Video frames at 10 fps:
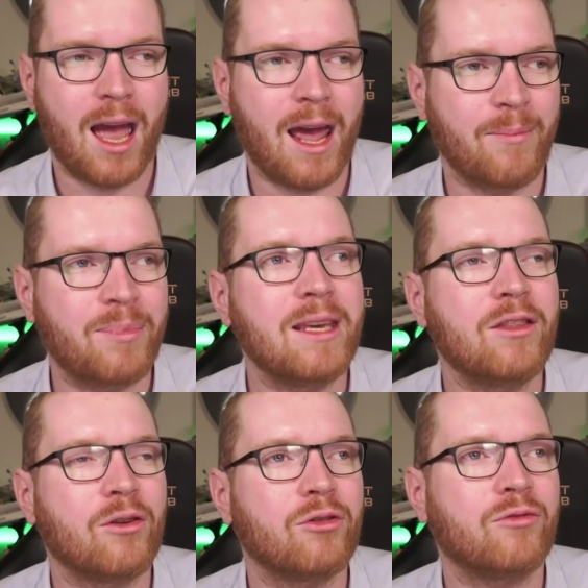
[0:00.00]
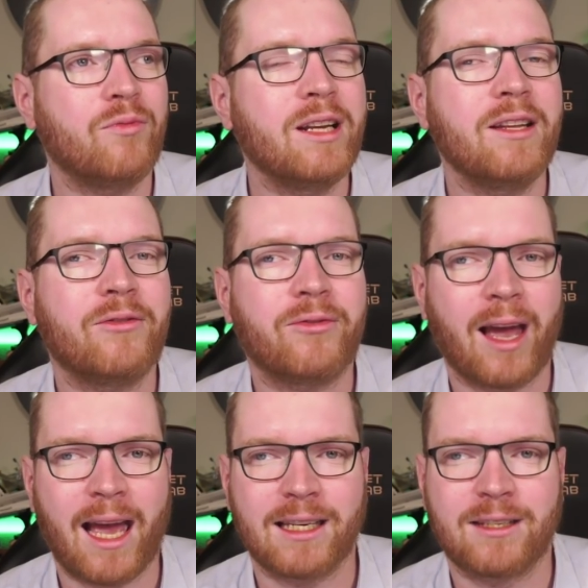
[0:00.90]
and be those really
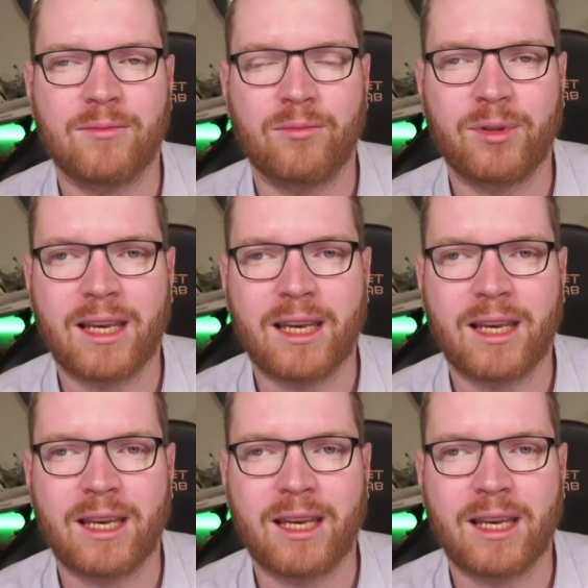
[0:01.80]
fast to